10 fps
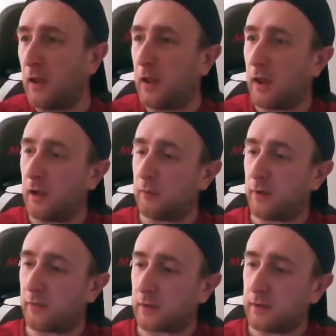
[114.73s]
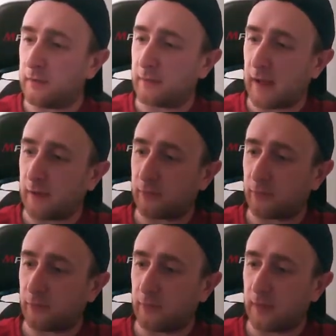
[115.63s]
and basically
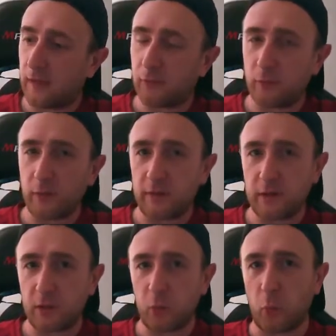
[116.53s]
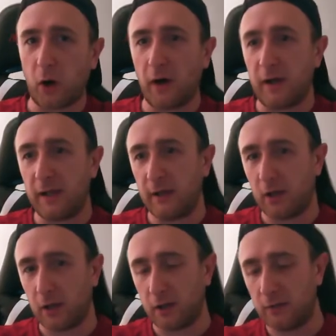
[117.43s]
that's the reasoning why
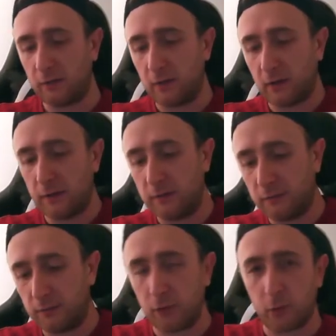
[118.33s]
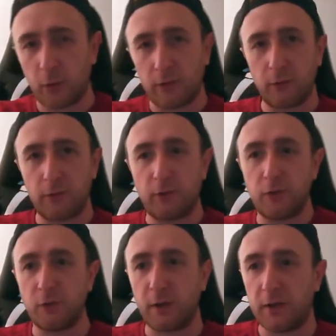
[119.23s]
I do what I do on
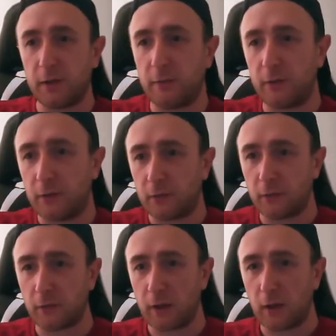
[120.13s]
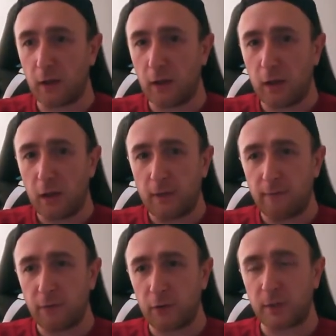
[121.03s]
social media, because
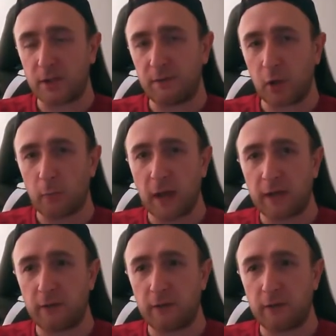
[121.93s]
especially if you go back in